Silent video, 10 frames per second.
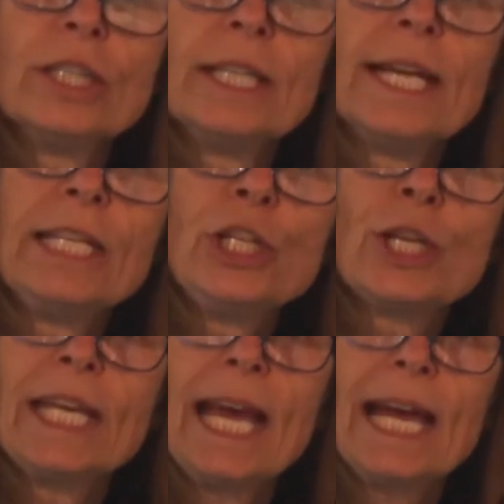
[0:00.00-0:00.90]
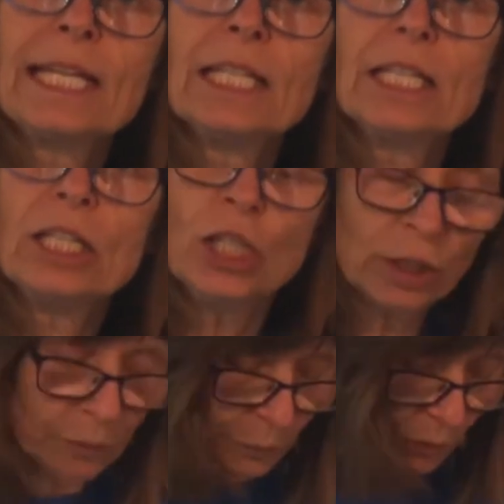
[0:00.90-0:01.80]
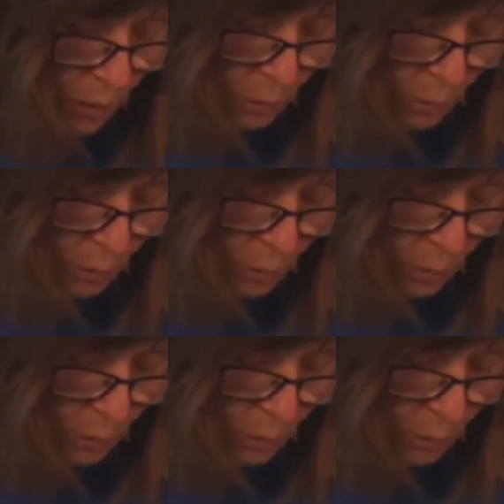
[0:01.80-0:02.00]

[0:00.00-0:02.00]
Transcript: Then you can add some